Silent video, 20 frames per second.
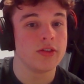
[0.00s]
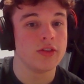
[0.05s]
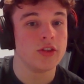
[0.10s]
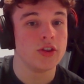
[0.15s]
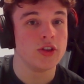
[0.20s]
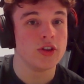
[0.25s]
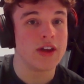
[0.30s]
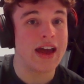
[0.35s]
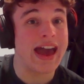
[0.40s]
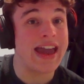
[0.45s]

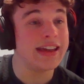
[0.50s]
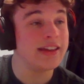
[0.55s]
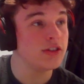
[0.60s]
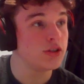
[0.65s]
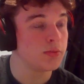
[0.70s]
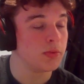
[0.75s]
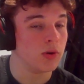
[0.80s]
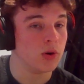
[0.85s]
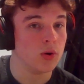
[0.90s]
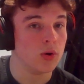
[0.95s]
The
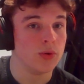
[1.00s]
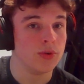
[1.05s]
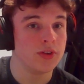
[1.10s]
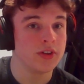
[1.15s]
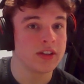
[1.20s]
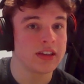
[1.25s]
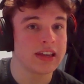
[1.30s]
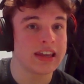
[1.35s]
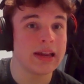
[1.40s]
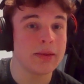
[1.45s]
h
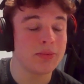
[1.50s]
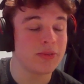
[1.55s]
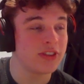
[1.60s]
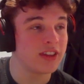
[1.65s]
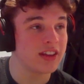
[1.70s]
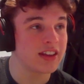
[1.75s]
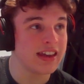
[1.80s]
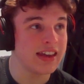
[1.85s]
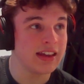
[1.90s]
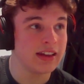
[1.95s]
pawn keeps the
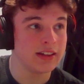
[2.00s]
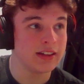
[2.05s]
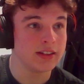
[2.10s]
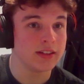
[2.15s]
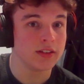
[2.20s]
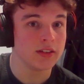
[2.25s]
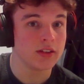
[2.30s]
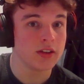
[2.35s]
king